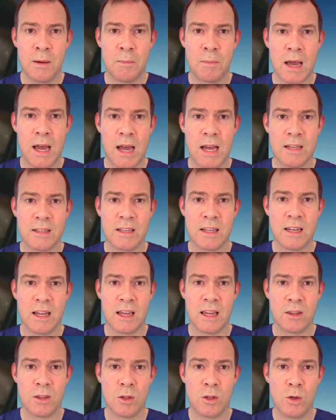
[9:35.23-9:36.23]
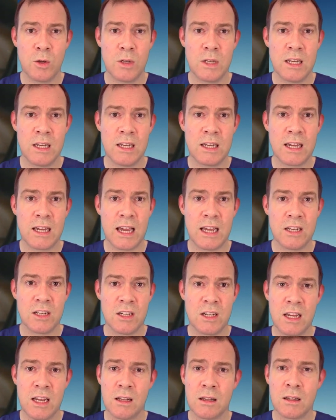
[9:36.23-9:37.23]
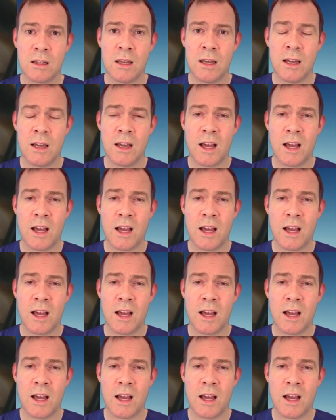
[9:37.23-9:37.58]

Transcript: passing a 30 gauge needle